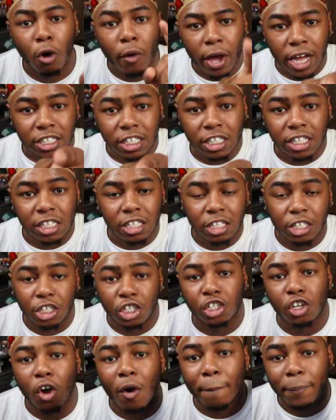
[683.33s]
Your ancestors could
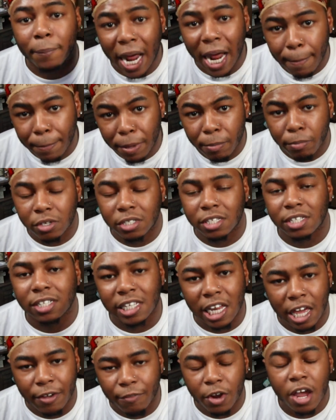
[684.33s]
have sold black people into
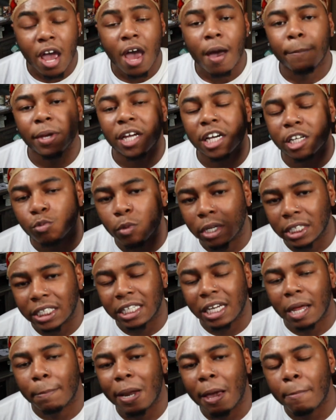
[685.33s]
slavery, because one
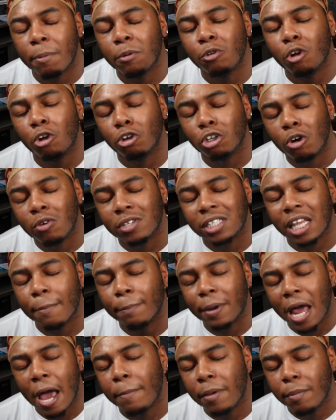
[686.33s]
thing that black people don't know is
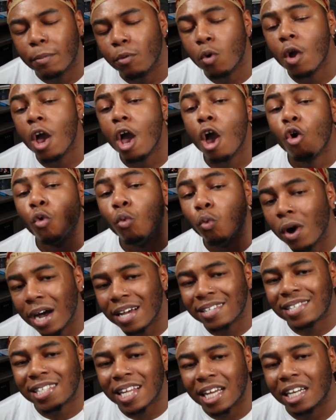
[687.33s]
that black people
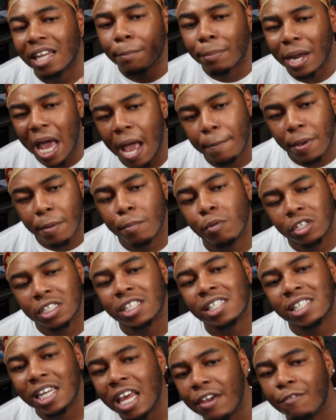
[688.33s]
was selling black people
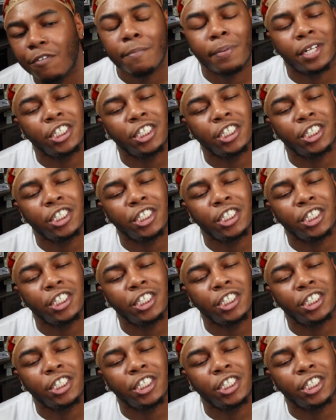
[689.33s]
into slavery.